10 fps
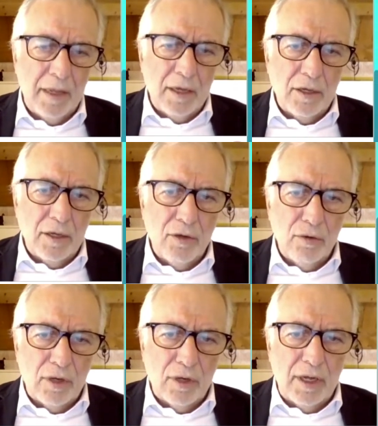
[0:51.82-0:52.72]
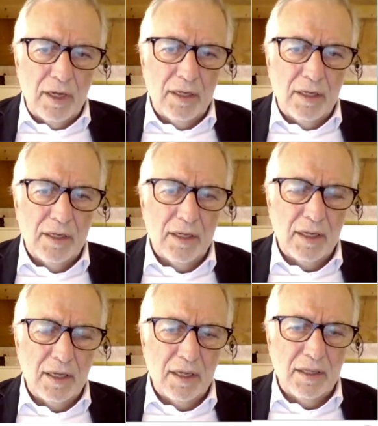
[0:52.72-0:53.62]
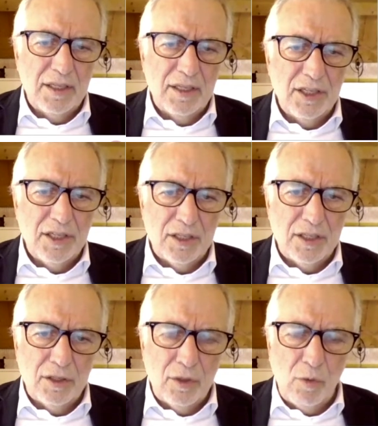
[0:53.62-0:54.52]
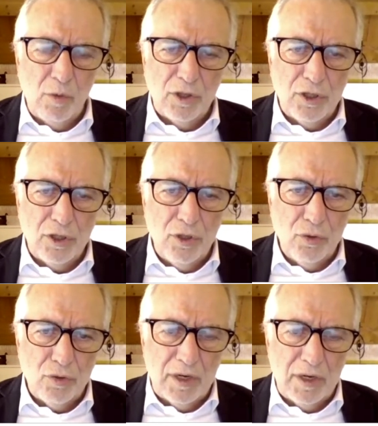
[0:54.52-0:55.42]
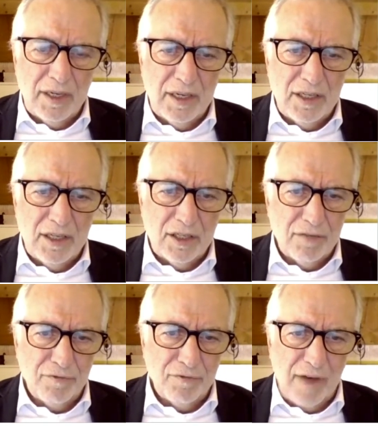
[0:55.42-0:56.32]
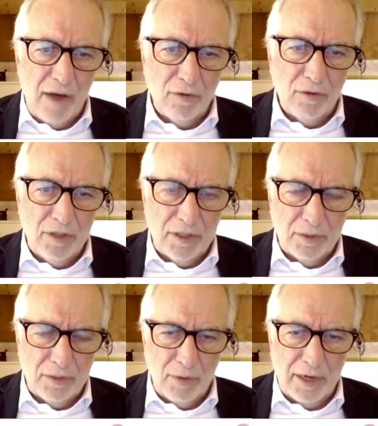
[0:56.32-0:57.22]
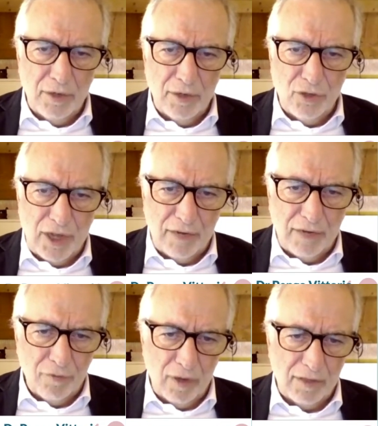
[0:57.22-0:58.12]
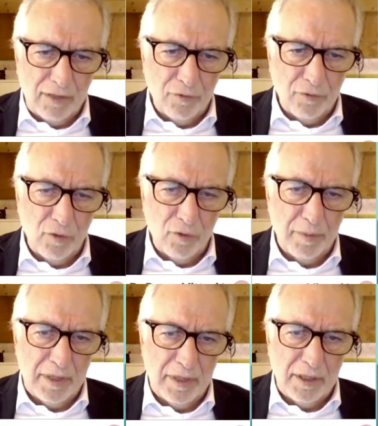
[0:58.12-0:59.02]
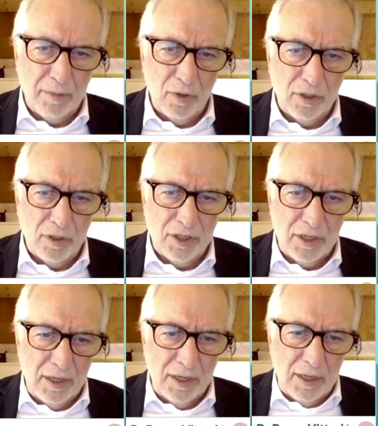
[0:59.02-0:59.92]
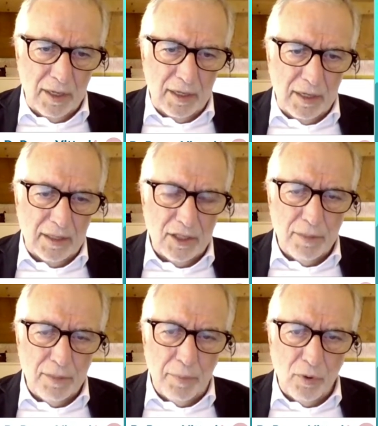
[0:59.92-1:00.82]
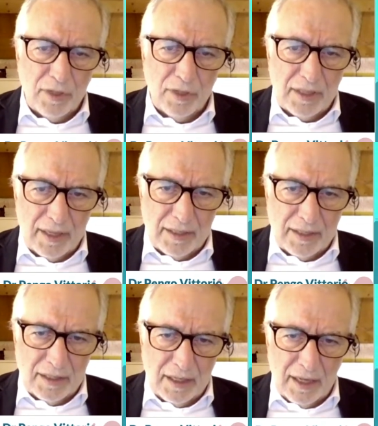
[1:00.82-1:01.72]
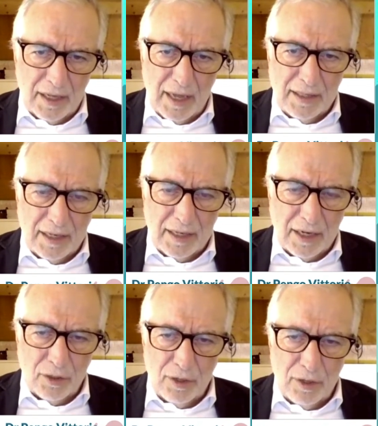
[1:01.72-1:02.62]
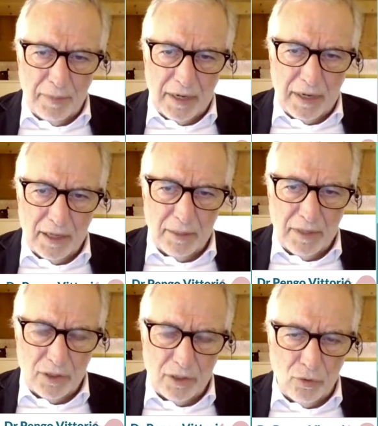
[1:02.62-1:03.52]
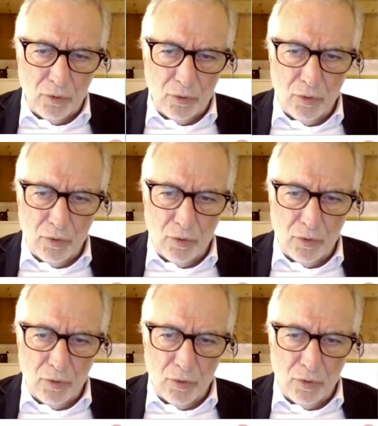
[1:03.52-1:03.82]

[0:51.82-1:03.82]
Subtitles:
This is what usually is found when you check for antiphospholipid antibodies. It is important that the anticardiolipin anti-beta 2